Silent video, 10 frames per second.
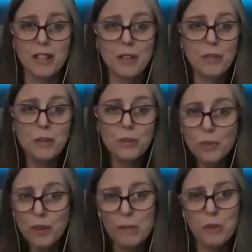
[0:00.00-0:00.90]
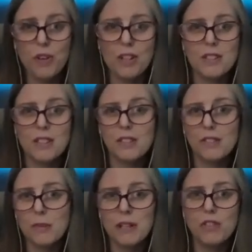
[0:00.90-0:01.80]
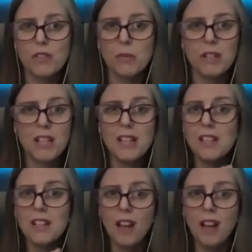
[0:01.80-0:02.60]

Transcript: I don't know if you came across that information, but he didn't